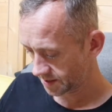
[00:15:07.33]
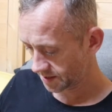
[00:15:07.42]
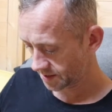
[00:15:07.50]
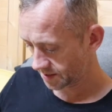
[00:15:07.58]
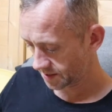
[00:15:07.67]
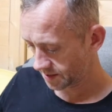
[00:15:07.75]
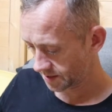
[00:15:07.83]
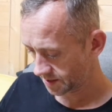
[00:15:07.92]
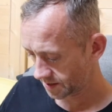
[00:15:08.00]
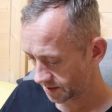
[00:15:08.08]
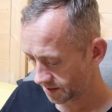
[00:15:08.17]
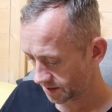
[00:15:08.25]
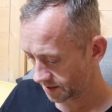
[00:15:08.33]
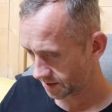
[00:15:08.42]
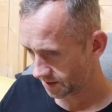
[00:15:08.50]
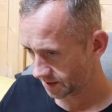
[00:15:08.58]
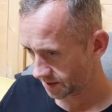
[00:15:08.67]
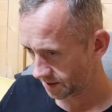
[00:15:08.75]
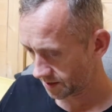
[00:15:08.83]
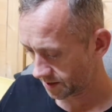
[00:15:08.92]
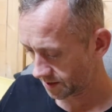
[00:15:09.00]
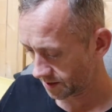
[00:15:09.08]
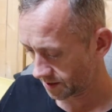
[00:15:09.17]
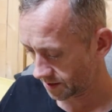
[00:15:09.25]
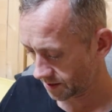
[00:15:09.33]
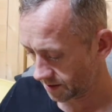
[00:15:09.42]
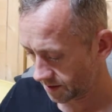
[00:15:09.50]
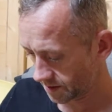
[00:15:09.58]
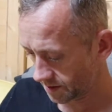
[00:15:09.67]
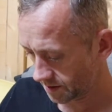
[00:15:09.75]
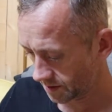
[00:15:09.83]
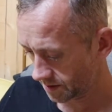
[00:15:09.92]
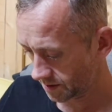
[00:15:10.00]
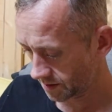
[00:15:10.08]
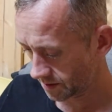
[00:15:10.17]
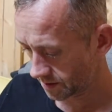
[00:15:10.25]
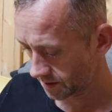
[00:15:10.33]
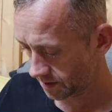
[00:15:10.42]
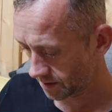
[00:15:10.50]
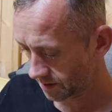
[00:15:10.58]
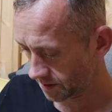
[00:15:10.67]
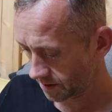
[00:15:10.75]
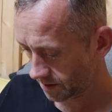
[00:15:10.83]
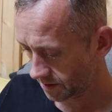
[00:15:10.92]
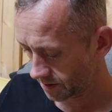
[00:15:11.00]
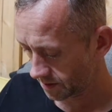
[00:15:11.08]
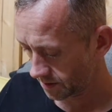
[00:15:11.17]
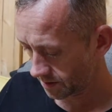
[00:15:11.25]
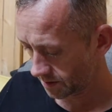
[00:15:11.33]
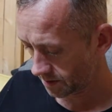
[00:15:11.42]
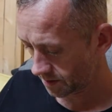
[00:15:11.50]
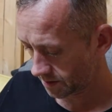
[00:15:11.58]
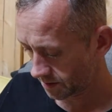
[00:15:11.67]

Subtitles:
(no one is talking)